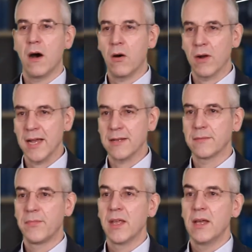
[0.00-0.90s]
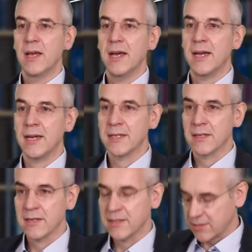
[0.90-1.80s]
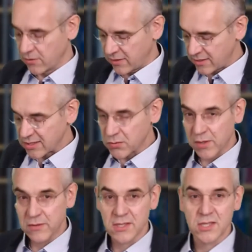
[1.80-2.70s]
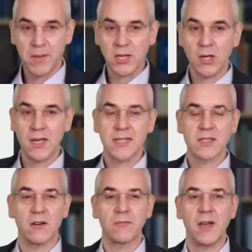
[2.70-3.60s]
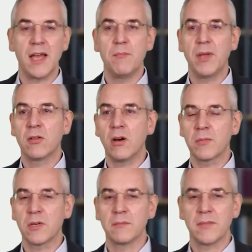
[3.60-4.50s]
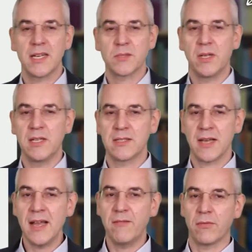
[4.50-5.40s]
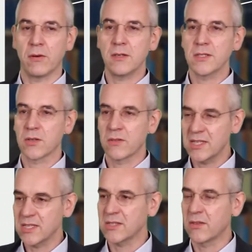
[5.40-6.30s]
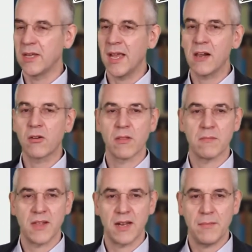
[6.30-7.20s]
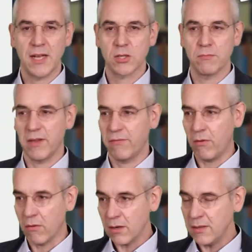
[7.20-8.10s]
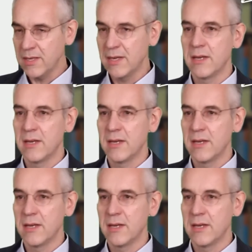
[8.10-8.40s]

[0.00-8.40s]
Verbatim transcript: All right. And uh, so this is what this specialized software MPTopCom has been designed for. So this is the algorithm that I mentioned before.